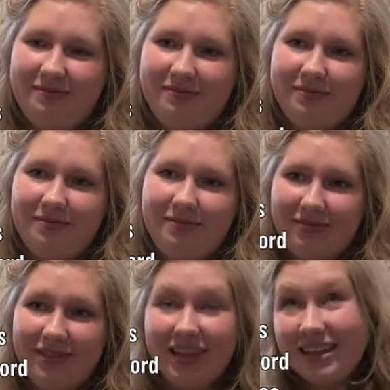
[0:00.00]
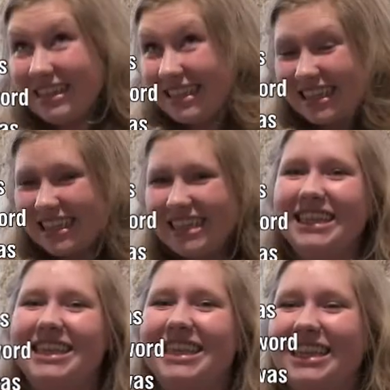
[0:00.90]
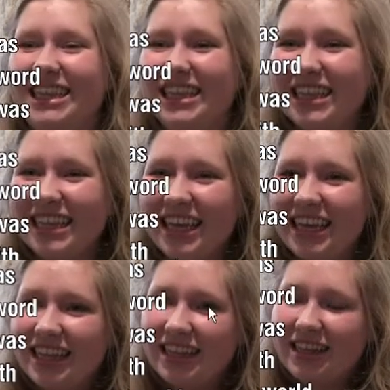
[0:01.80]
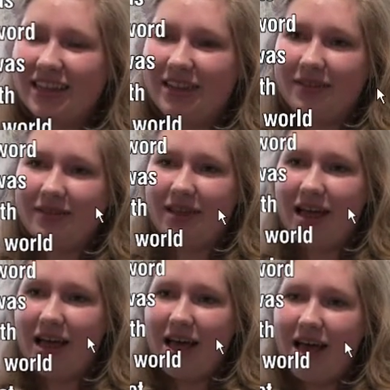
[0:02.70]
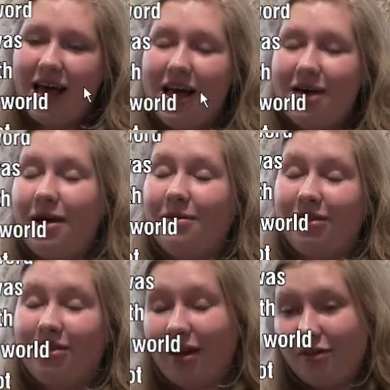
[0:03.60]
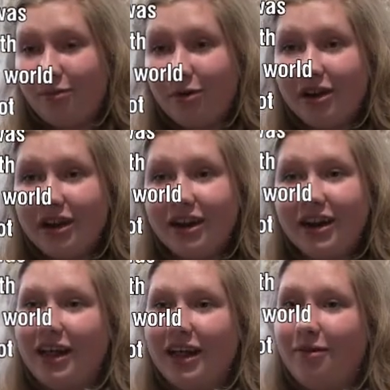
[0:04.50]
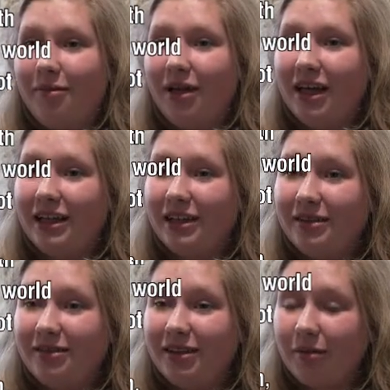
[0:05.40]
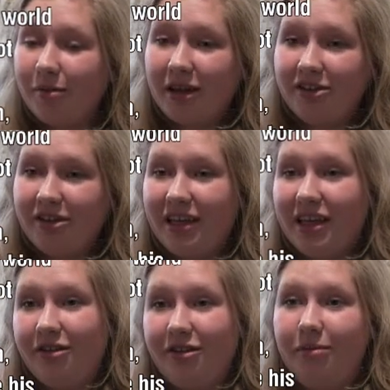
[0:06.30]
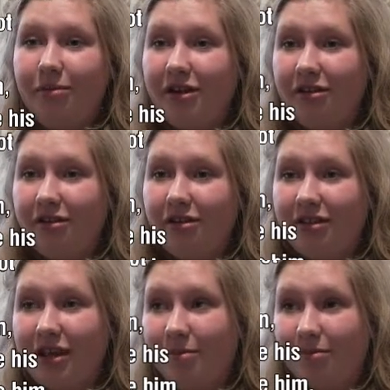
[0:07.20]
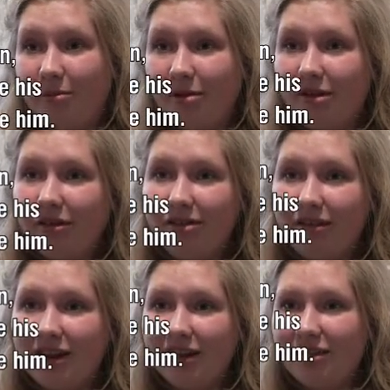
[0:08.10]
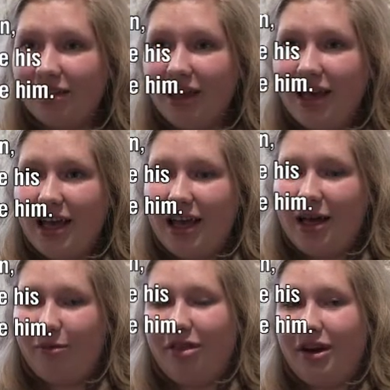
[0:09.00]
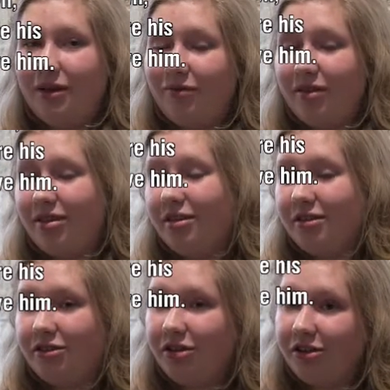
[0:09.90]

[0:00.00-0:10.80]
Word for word: and we can go ahead and have her pretend to recite this, and it will appear on the screen. And if you have more text than a simple paragraph, you can simply